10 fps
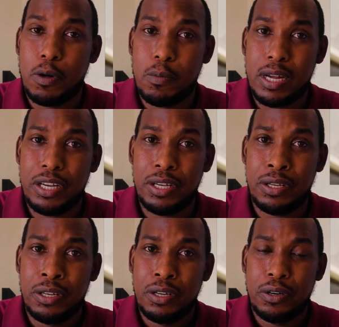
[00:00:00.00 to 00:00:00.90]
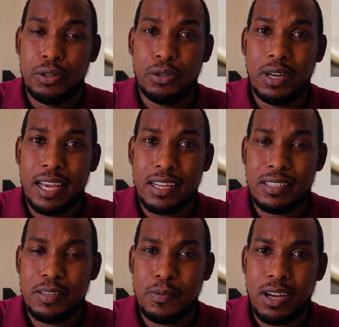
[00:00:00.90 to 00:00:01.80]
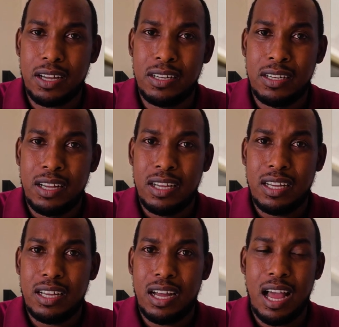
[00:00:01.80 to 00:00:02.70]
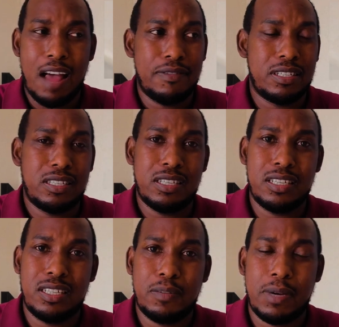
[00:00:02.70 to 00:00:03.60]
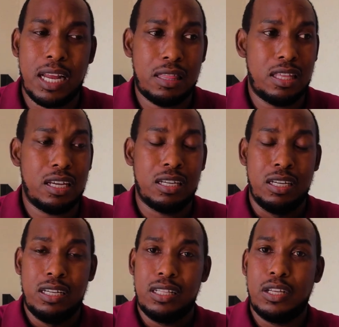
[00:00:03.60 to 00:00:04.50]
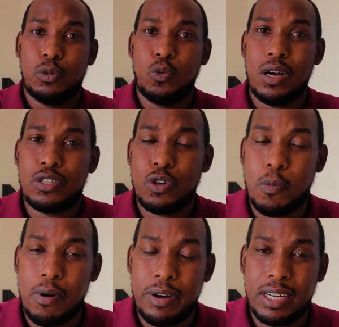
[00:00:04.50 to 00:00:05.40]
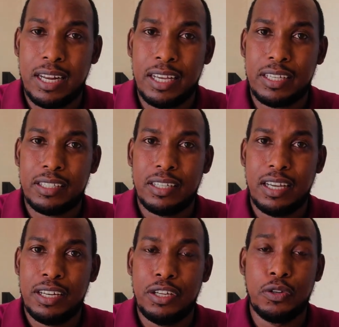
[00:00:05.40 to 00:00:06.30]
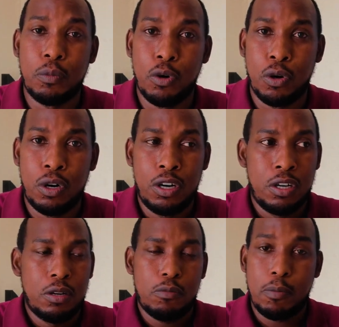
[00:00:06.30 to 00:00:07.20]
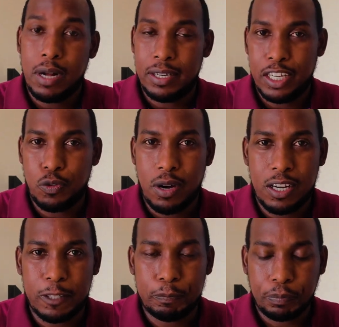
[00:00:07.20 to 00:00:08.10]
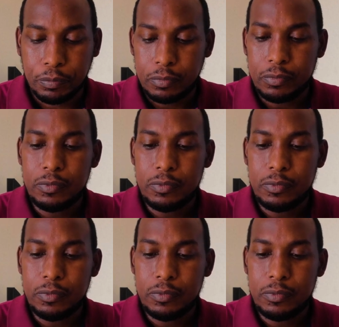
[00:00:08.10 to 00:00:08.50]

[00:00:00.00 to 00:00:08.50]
mobile money on your Leica SIM card. I haven't seen it yet, but I think they would want to operate like any normal mobile network.